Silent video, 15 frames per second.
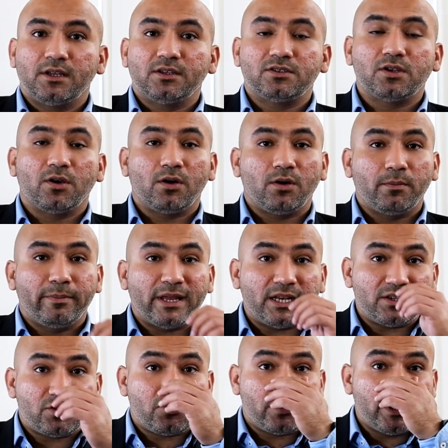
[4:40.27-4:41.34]
So
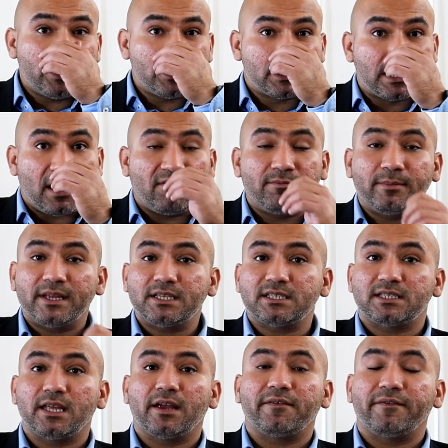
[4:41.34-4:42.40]
ministries, governments,
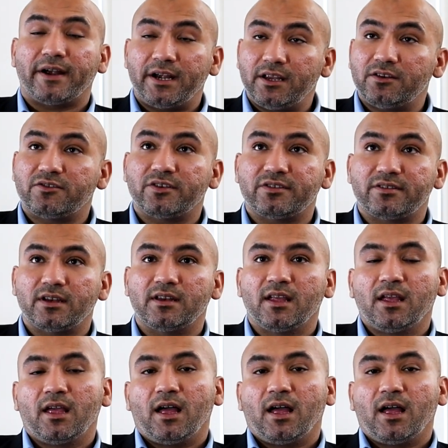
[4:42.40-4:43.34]
they're very interested.